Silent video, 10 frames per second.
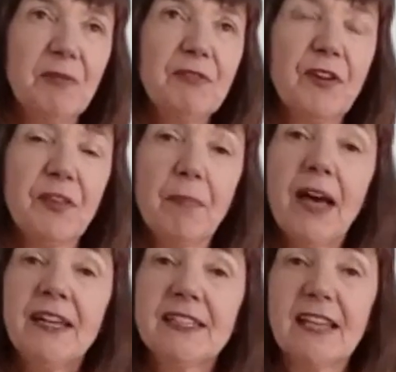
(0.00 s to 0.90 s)
We've got The
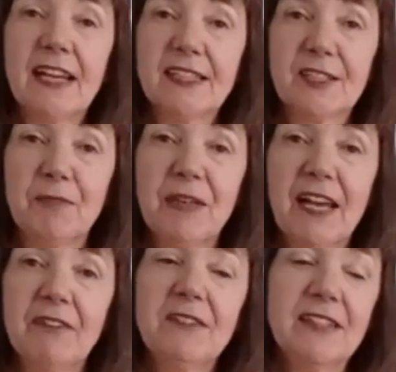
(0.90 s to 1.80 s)
Miner's Lass coming
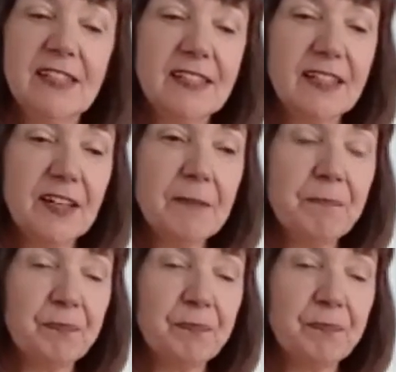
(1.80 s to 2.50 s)
out this year.